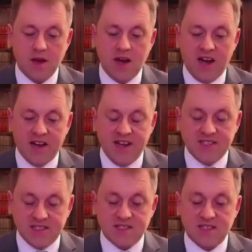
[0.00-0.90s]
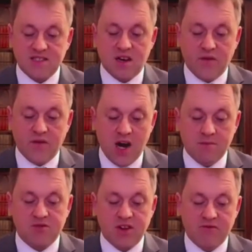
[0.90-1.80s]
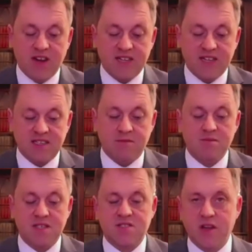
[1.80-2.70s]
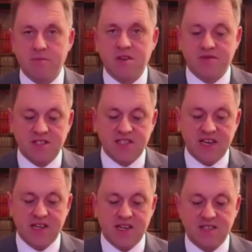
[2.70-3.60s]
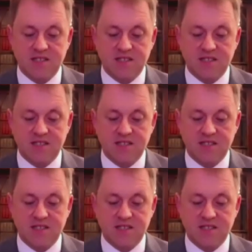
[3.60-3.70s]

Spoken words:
and instances of arbitrary arrest and mistreatment of detainees.